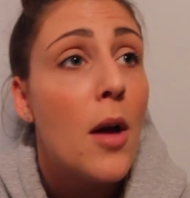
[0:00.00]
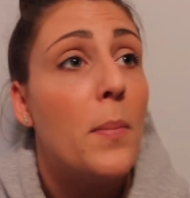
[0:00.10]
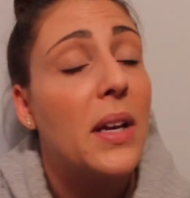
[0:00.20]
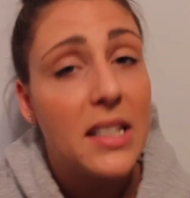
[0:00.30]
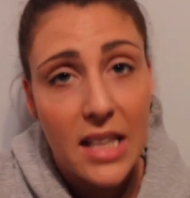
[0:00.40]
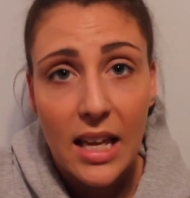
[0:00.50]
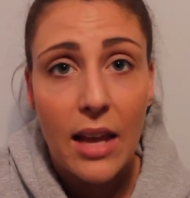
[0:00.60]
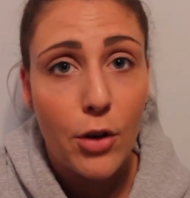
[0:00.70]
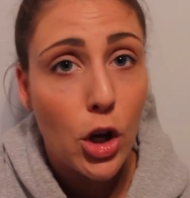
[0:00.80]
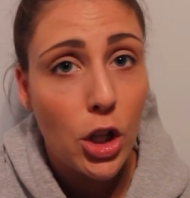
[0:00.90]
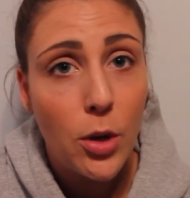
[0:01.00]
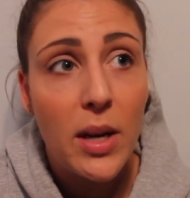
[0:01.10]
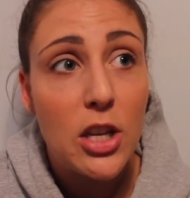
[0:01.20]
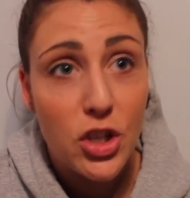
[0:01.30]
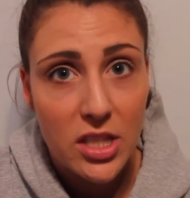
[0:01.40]
because they gave a clue
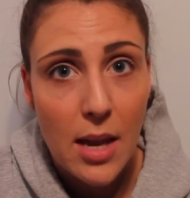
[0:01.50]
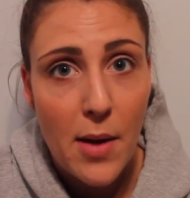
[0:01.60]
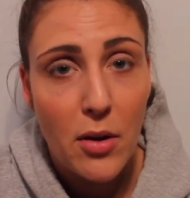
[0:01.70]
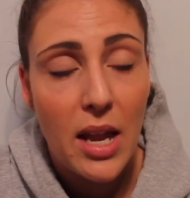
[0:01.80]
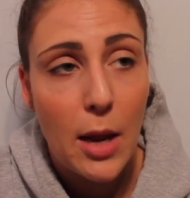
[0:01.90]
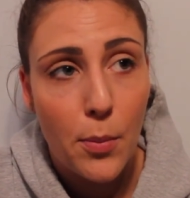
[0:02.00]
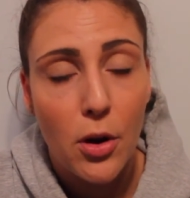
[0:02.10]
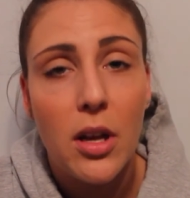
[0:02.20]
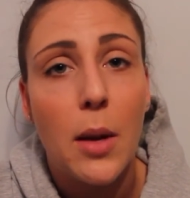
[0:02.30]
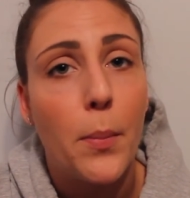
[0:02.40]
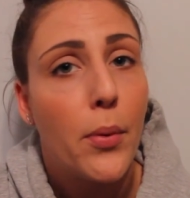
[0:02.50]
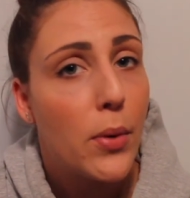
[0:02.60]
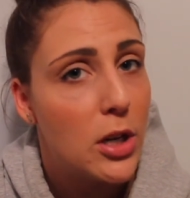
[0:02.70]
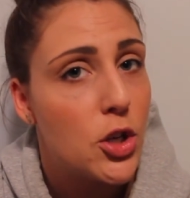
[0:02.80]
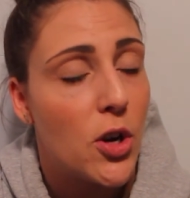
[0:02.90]
and it just came out in April and I'm
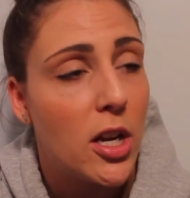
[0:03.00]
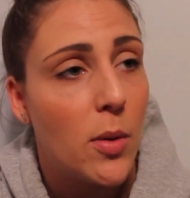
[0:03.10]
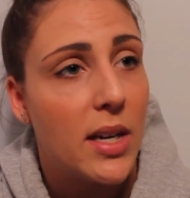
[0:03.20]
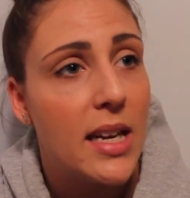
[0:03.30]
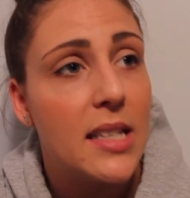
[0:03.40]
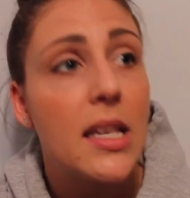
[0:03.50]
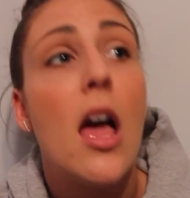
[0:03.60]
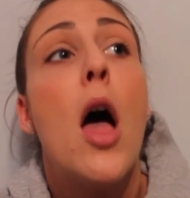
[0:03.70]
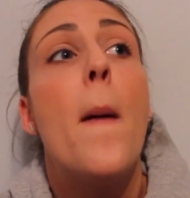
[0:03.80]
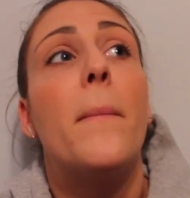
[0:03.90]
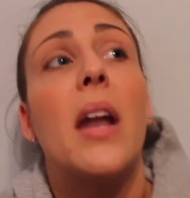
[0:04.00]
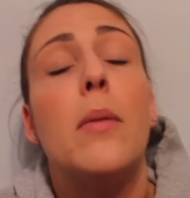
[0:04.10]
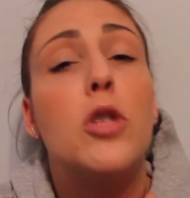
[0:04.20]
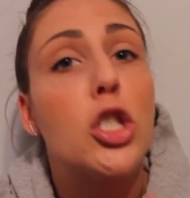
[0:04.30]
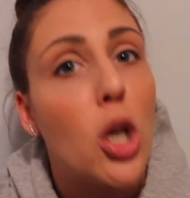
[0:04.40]
pretty sure I know what it is. But
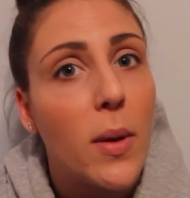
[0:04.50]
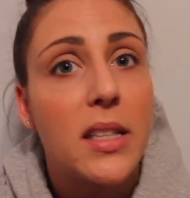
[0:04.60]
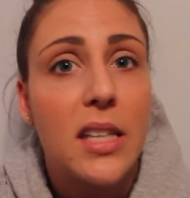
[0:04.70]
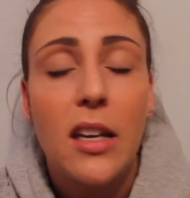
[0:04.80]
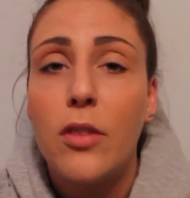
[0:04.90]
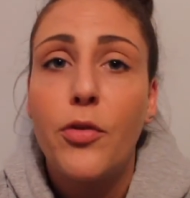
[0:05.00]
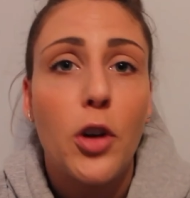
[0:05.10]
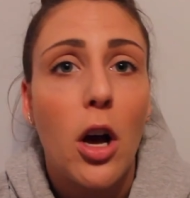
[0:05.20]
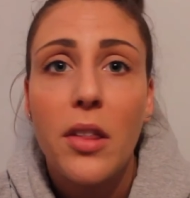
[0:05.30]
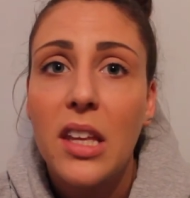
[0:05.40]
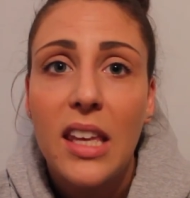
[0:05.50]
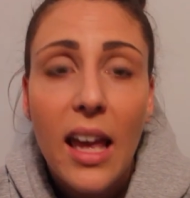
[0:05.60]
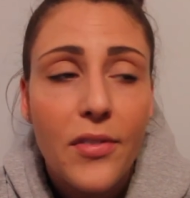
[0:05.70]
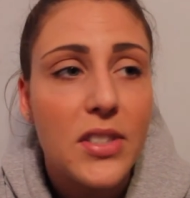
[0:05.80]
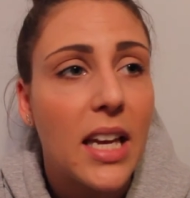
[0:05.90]
I'm so excited for all the
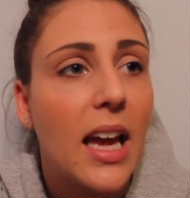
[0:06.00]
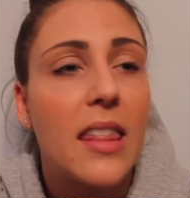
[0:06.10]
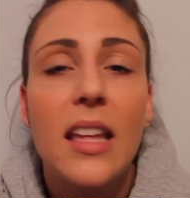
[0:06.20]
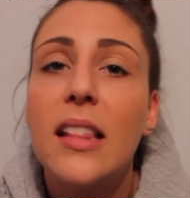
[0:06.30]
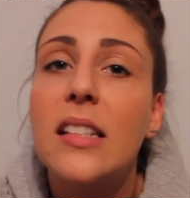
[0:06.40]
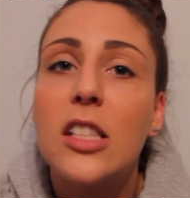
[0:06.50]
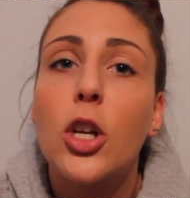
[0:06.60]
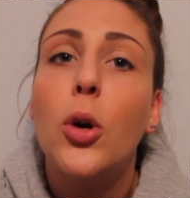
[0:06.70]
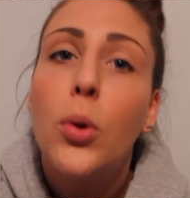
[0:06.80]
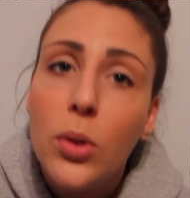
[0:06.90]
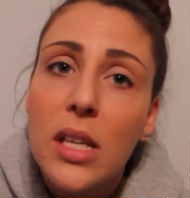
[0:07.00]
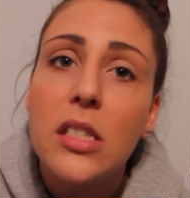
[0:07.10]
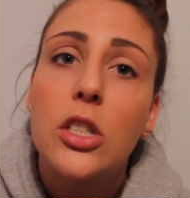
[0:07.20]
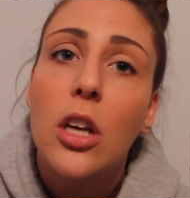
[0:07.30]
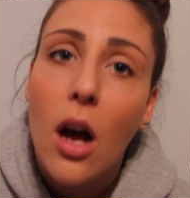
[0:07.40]
gifts. Like, I think that's the
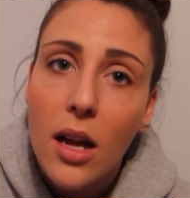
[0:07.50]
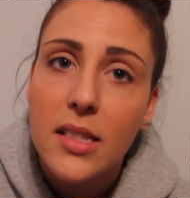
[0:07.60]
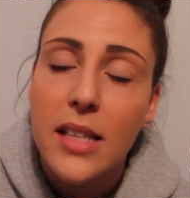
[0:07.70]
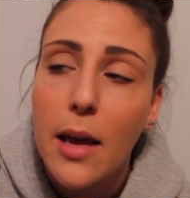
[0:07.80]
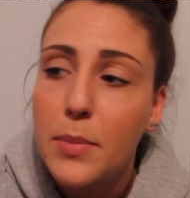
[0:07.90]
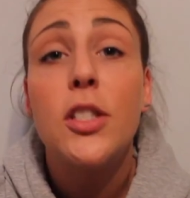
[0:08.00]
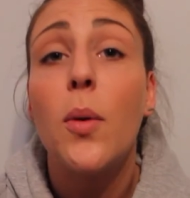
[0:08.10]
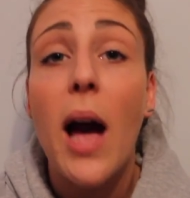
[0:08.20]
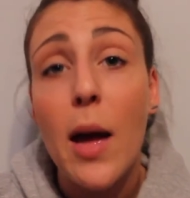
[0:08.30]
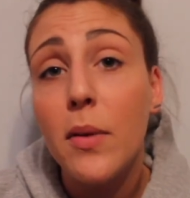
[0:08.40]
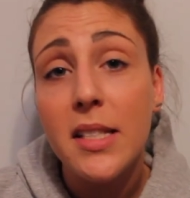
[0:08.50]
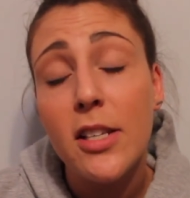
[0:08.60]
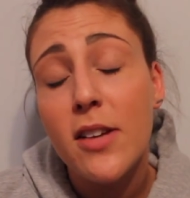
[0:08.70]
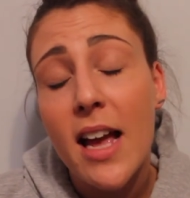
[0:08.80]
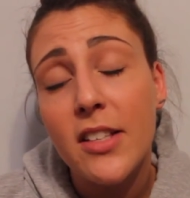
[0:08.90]
coolest concept. So I will
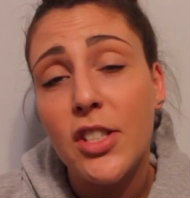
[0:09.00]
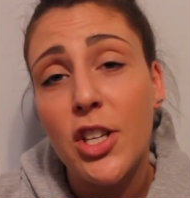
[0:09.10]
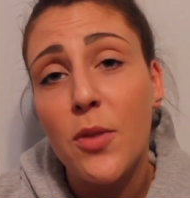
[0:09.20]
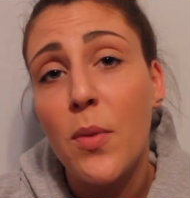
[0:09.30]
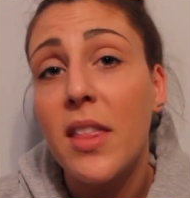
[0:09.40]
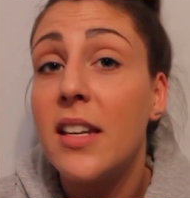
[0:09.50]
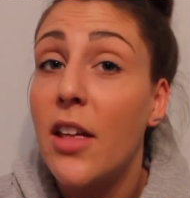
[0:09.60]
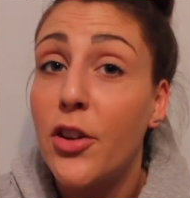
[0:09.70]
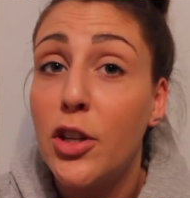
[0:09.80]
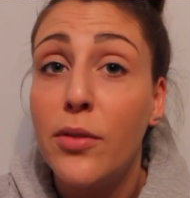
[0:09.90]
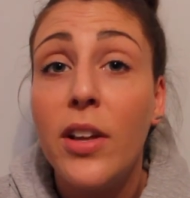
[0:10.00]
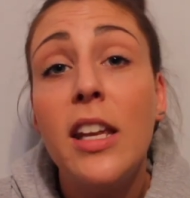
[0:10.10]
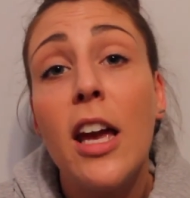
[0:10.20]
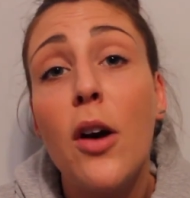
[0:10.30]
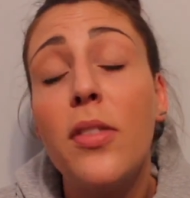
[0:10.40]
see you guys soon with another new
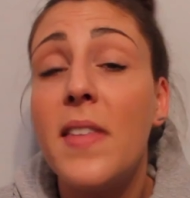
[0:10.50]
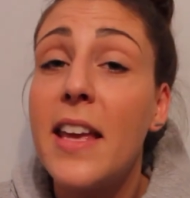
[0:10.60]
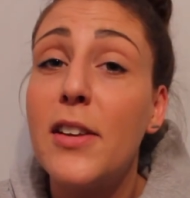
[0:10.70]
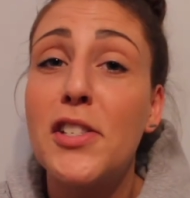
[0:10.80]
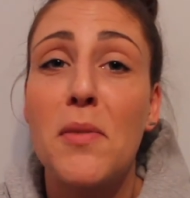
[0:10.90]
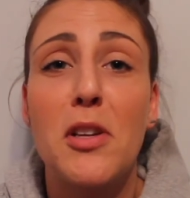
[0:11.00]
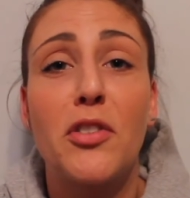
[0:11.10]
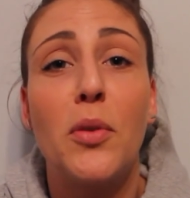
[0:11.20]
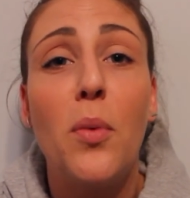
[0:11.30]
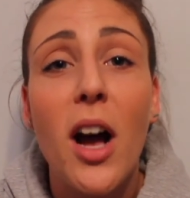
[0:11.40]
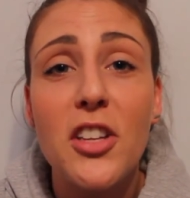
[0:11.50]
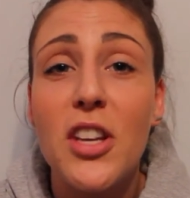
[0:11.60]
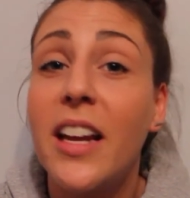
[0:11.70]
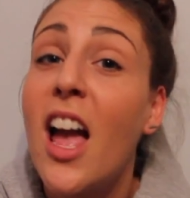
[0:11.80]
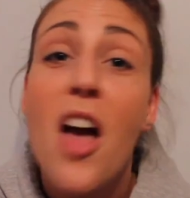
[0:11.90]
video. Thank you so much for
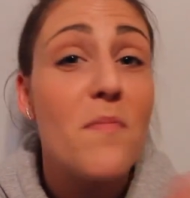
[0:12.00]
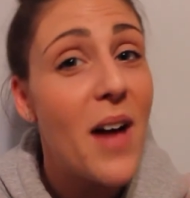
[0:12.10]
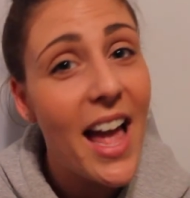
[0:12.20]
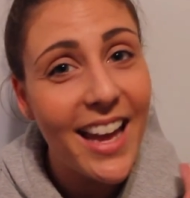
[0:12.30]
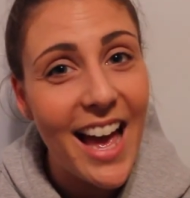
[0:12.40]
watching. Bye,